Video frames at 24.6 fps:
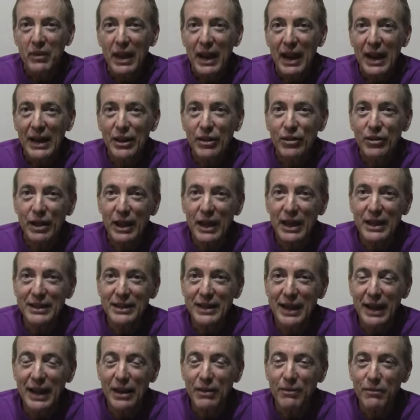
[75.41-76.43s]
and you need
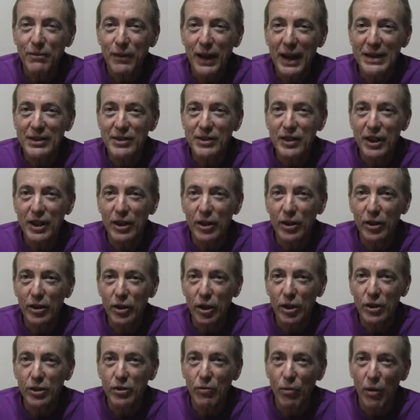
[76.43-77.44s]
to invest in a
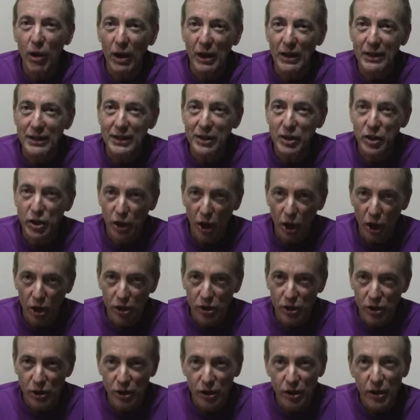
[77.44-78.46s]
good quality
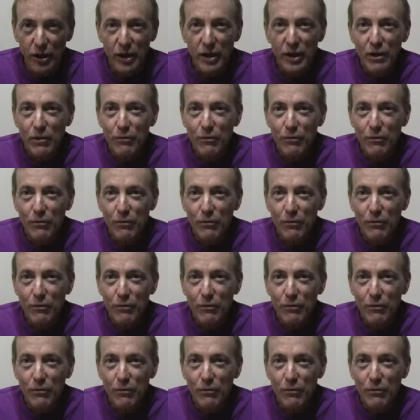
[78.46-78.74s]
charger.